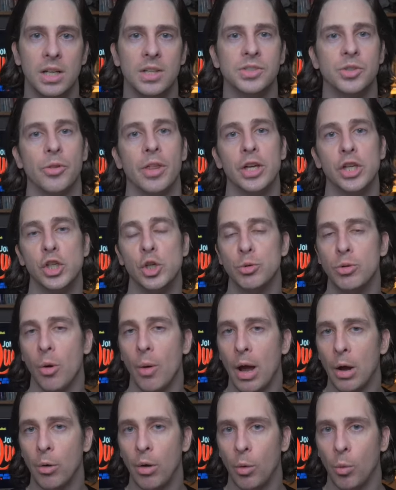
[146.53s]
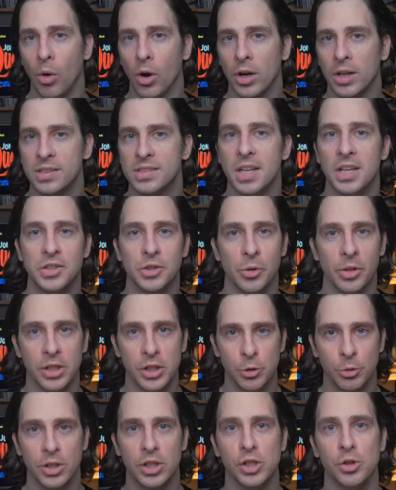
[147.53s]
so that you know how it works and so that
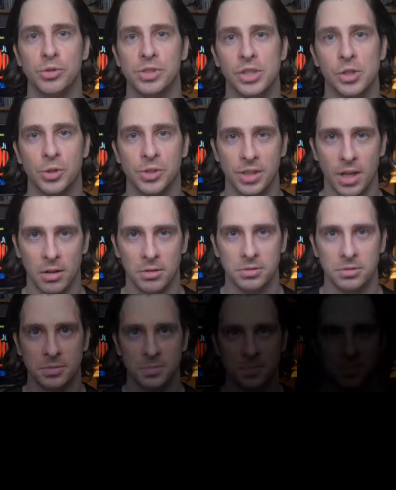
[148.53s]
you can use it yourself.